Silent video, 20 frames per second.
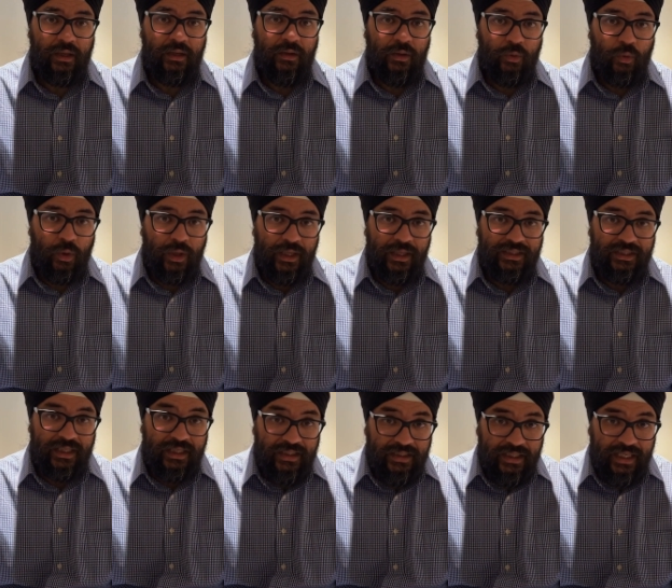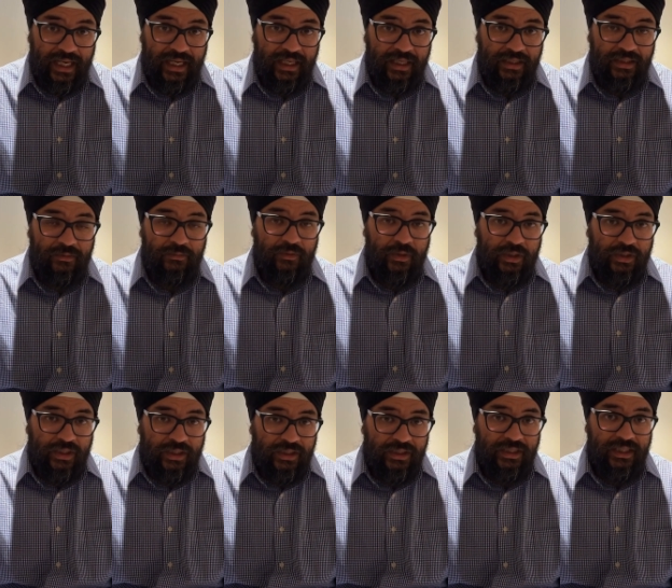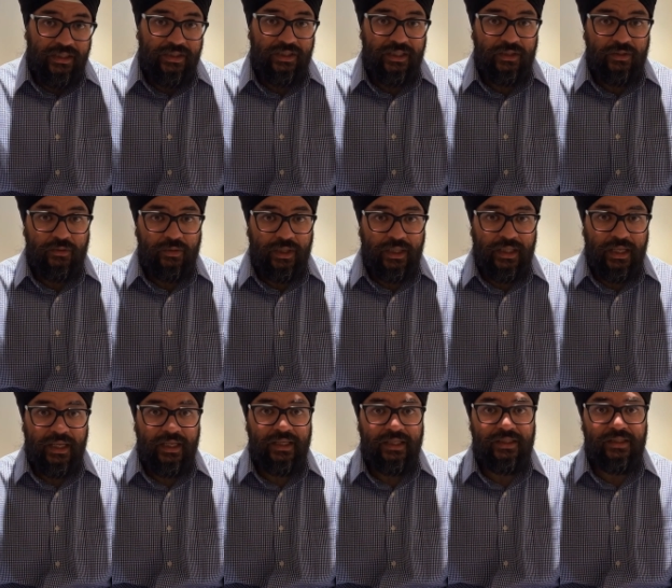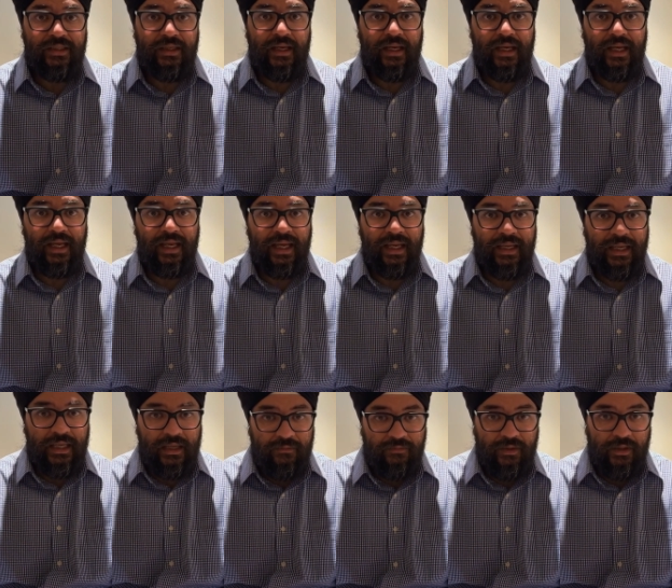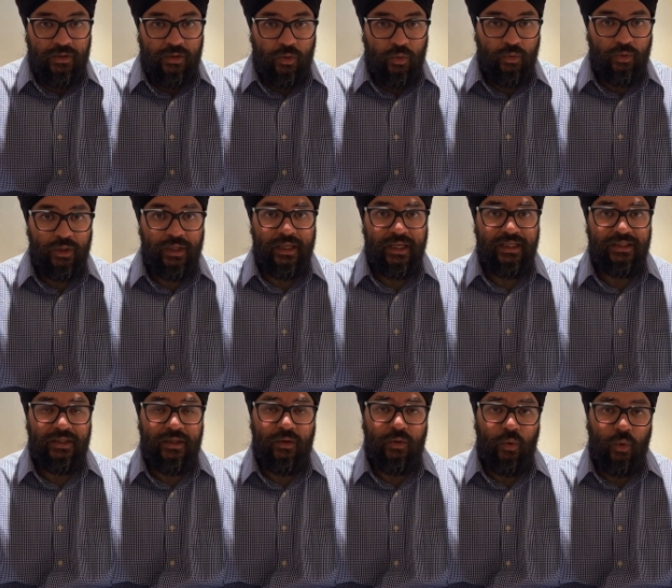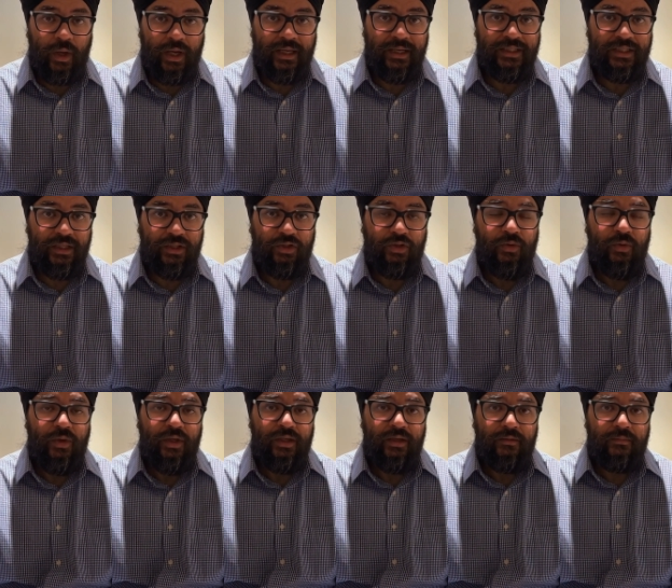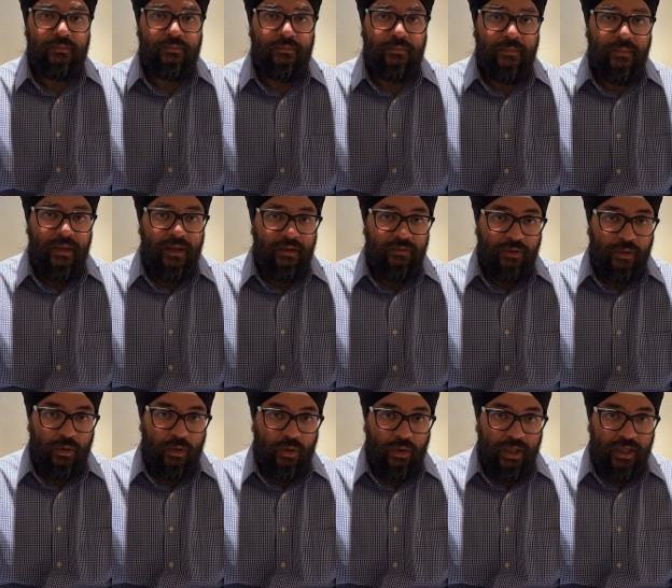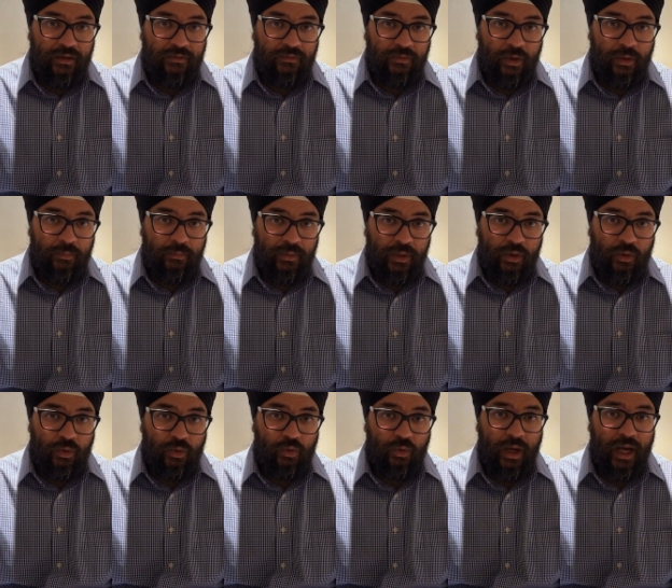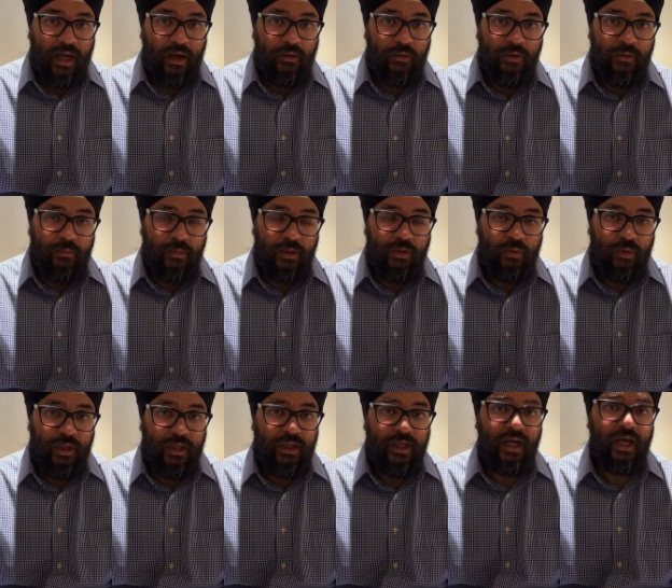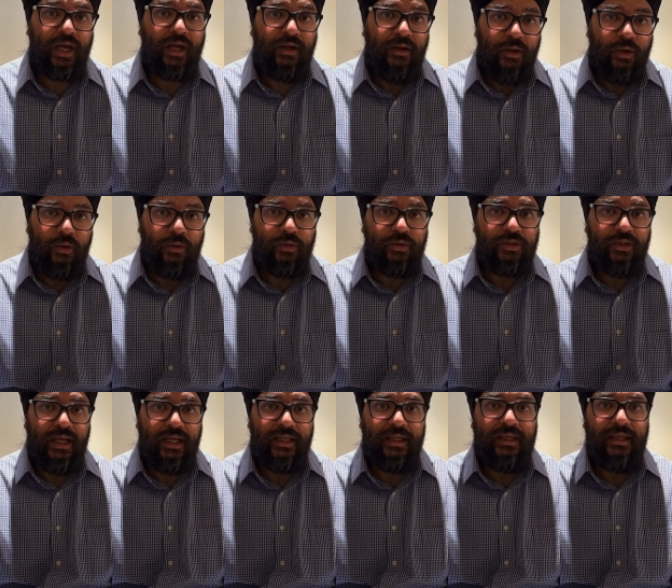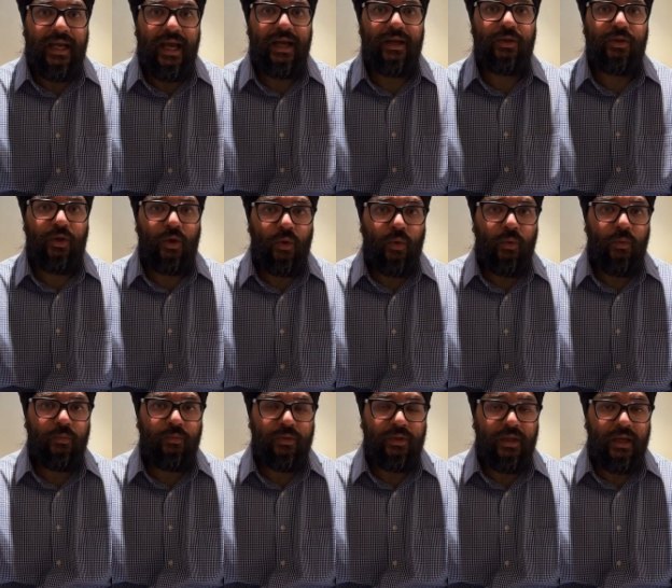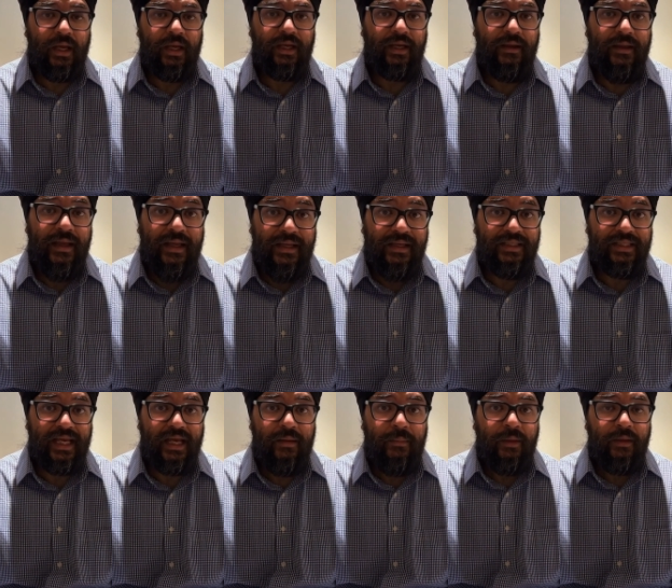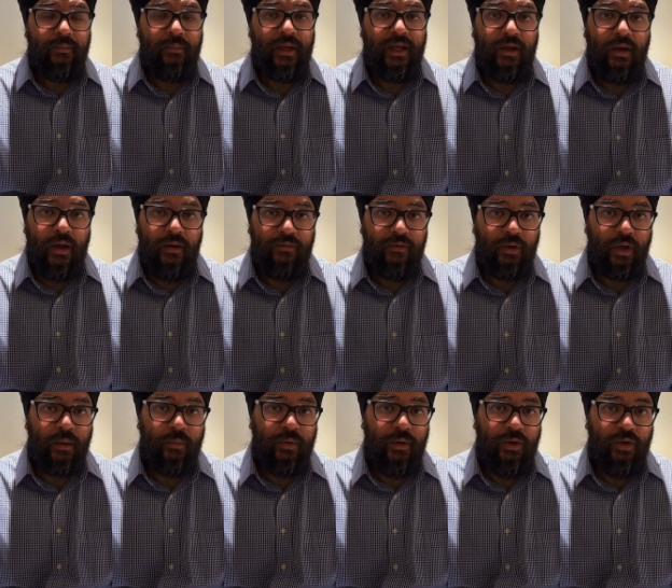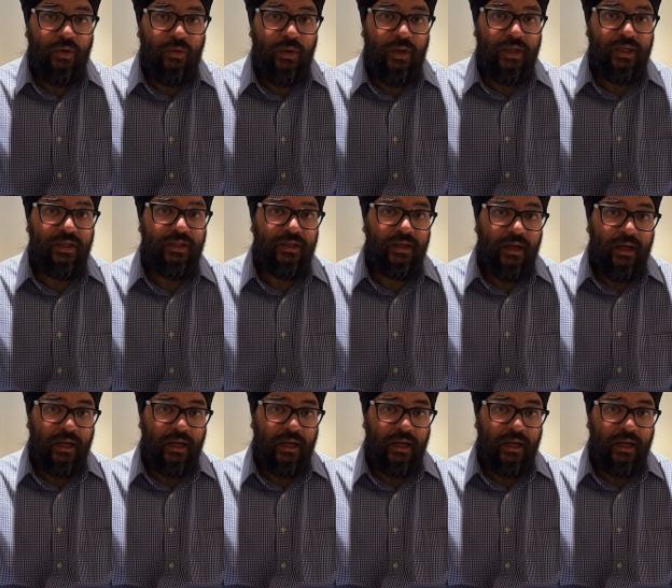26 days versus 63 days, and inventory isn't quite as extreme. If you're looking for a middle ground between condos and detached homes, this segment might offer opportunities,